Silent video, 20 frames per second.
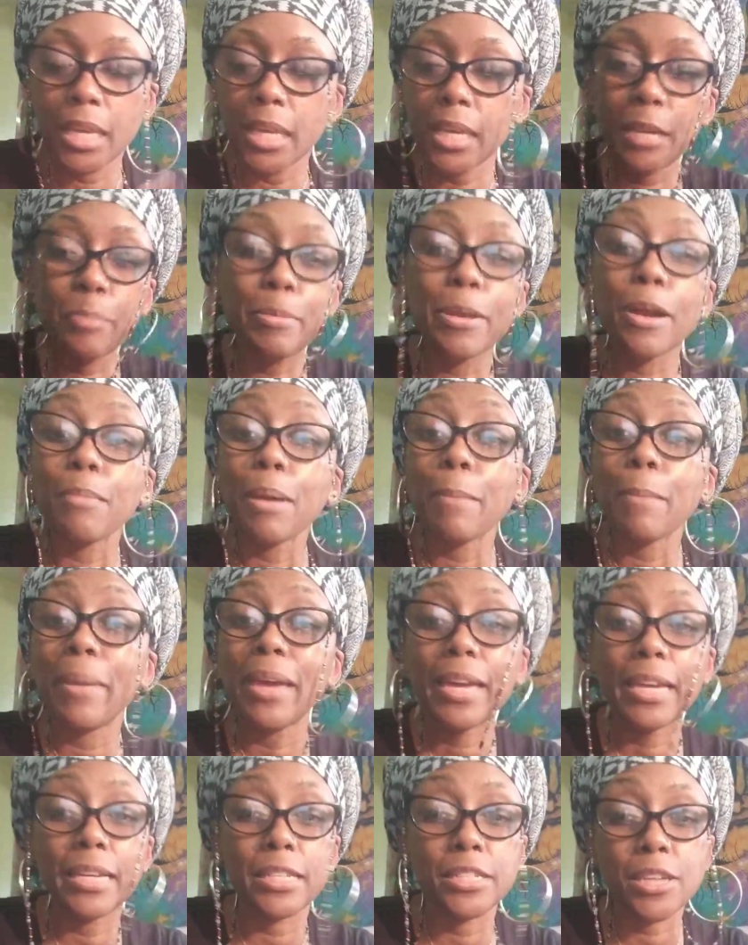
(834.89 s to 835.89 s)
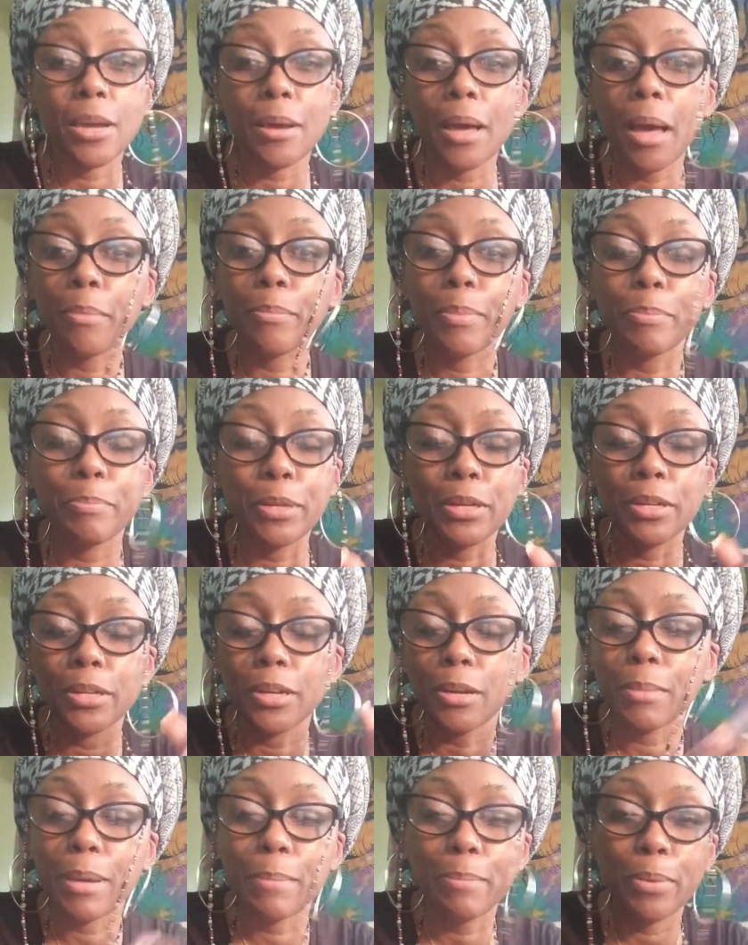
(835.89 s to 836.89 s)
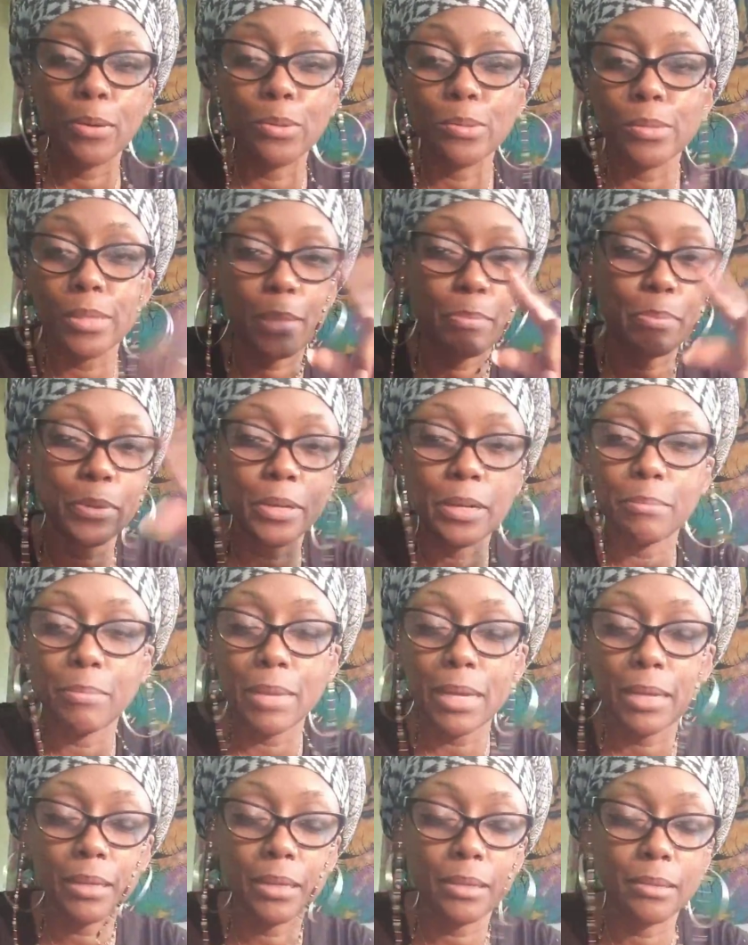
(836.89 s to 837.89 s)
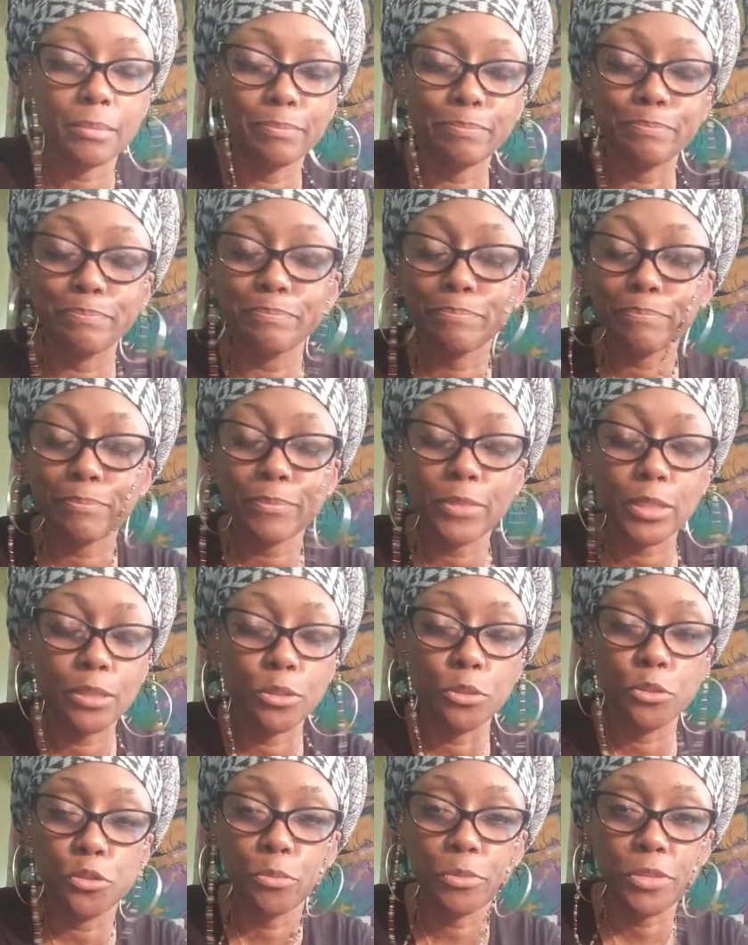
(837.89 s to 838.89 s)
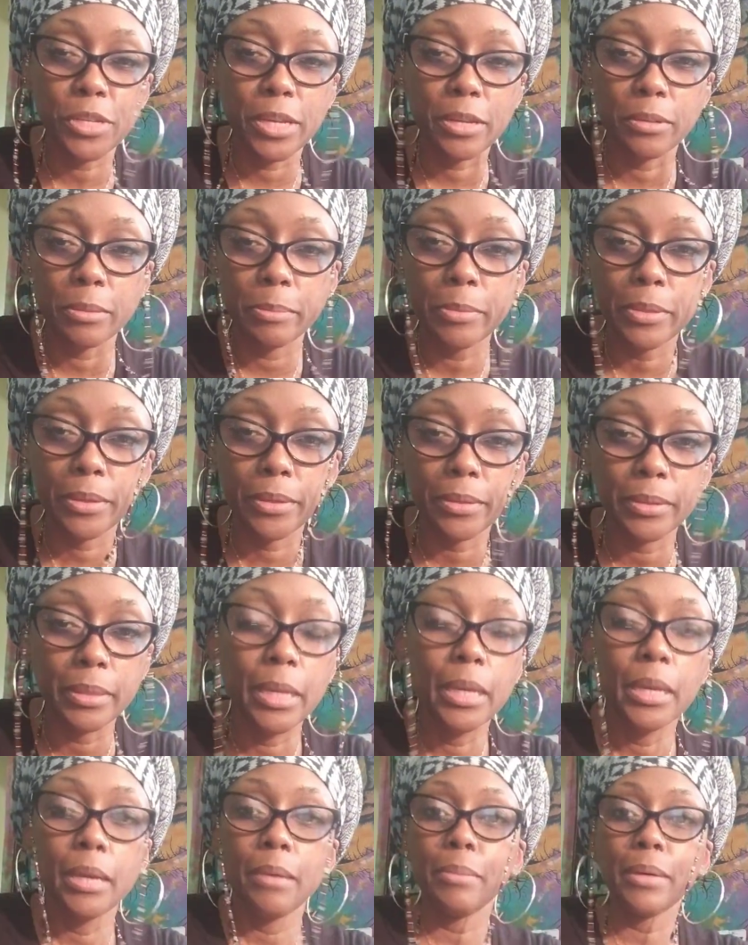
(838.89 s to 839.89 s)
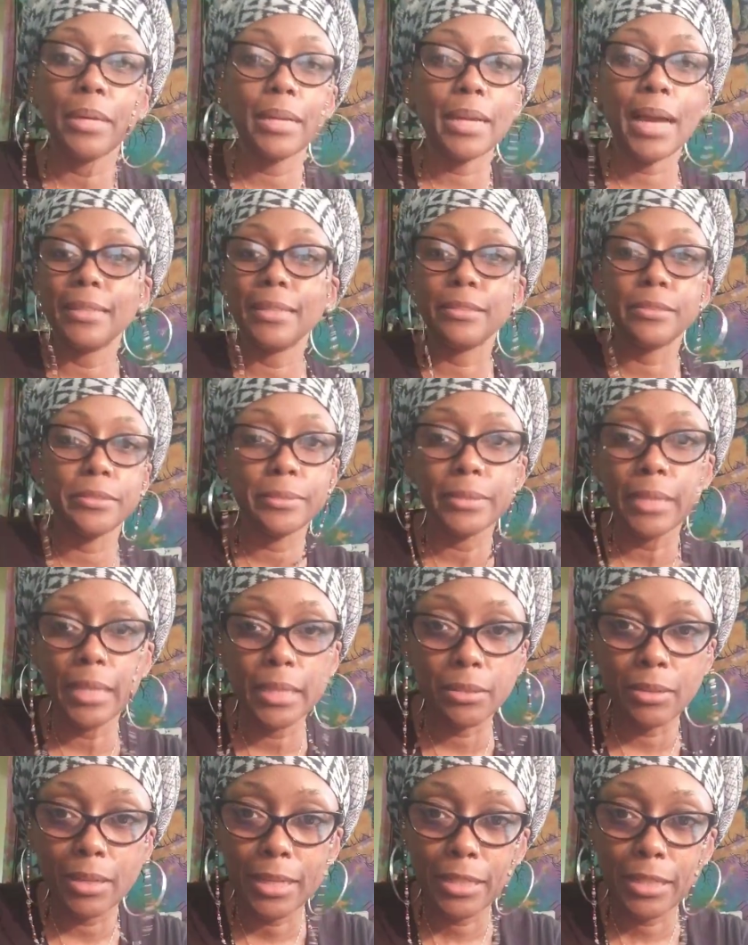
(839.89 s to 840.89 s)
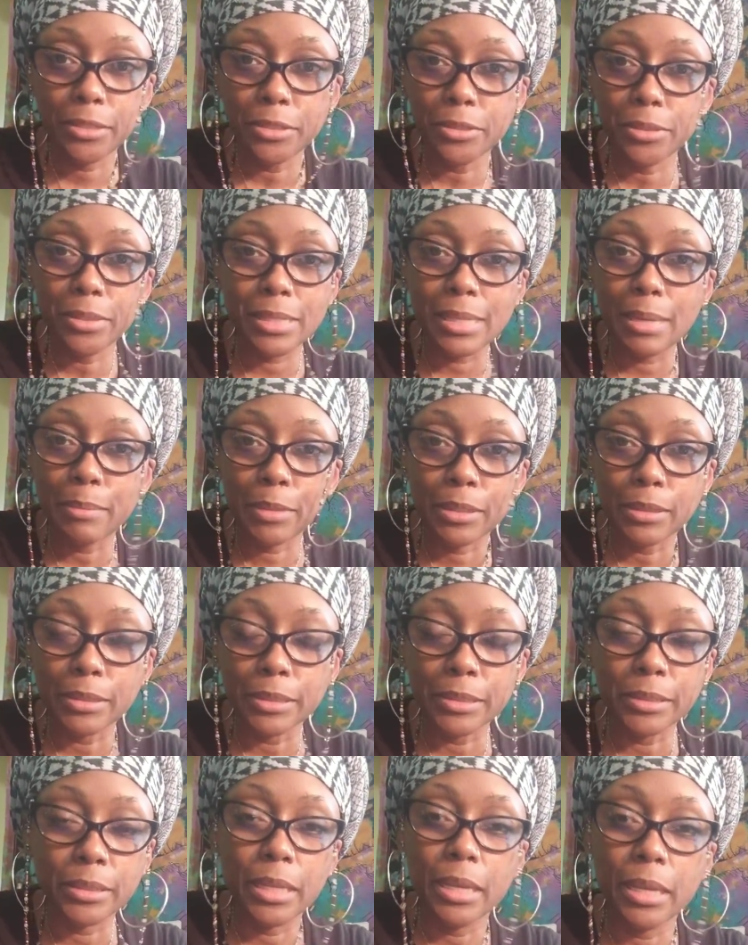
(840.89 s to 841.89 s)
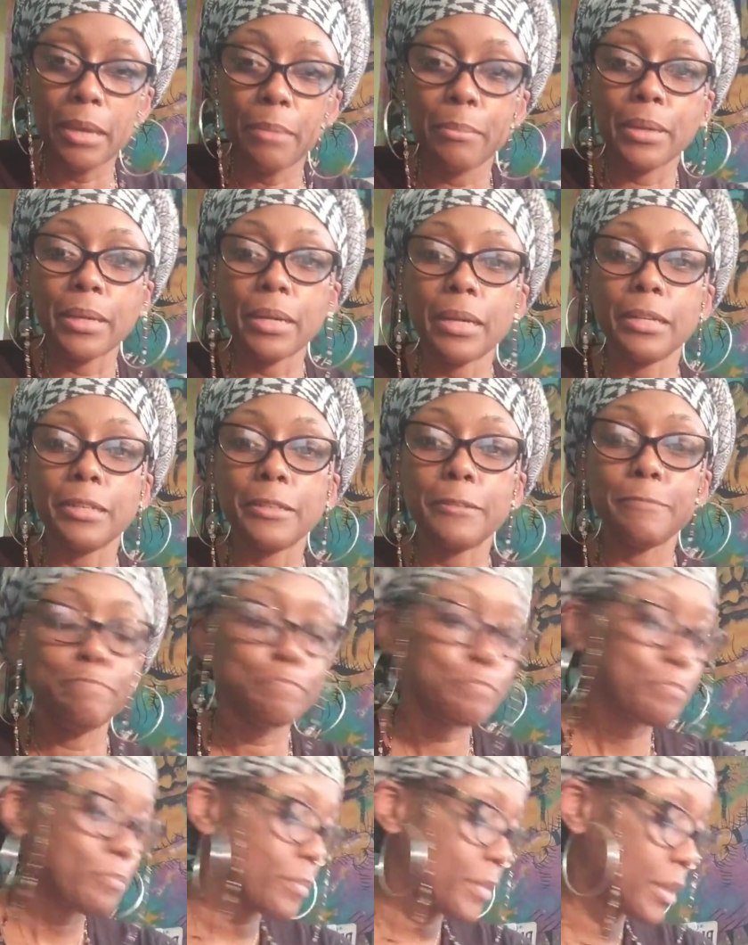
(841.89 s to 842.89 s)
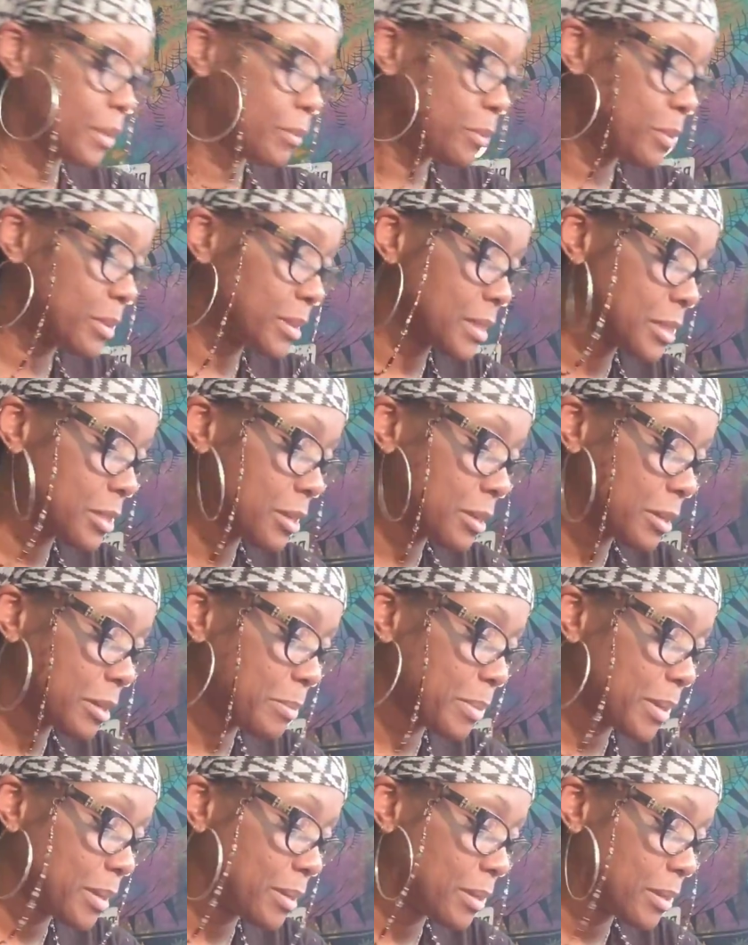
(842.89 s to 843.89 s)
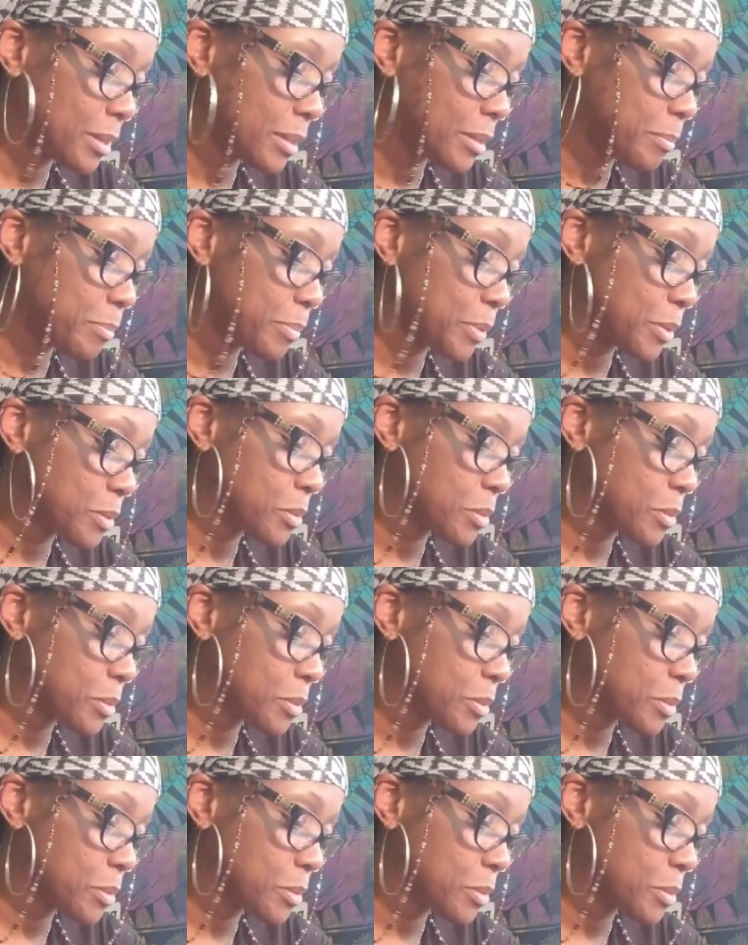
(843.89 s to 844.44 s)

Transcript: It'll be on my page. I'll put it on my post. I'll put up my YouTube channel up there. But I not know how to do this. I'm learning. But what was I talking about? Personal.